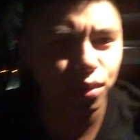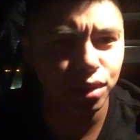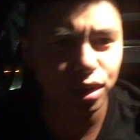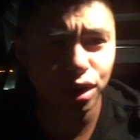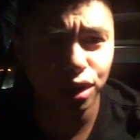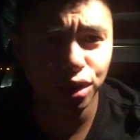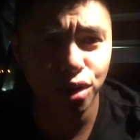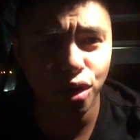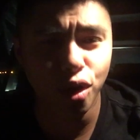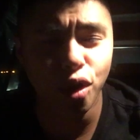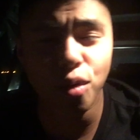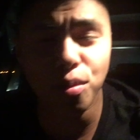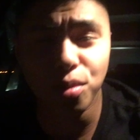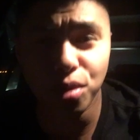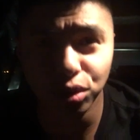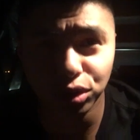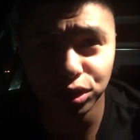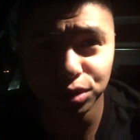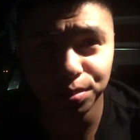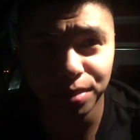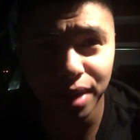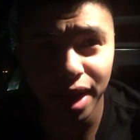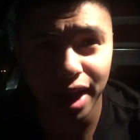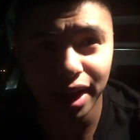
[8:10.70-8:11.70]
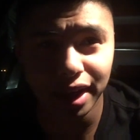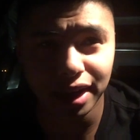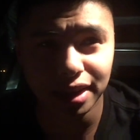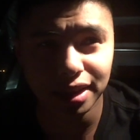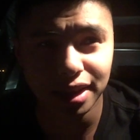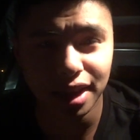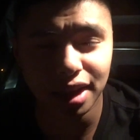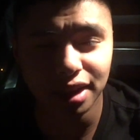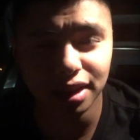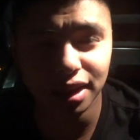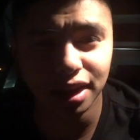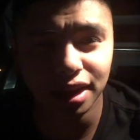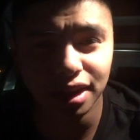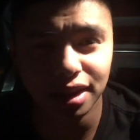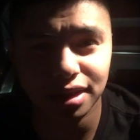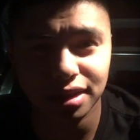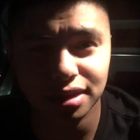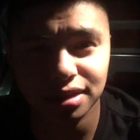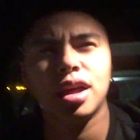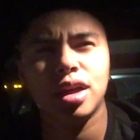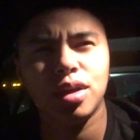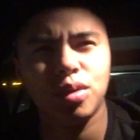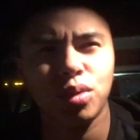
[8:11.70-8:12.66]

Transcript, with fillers: we are almost back in LA.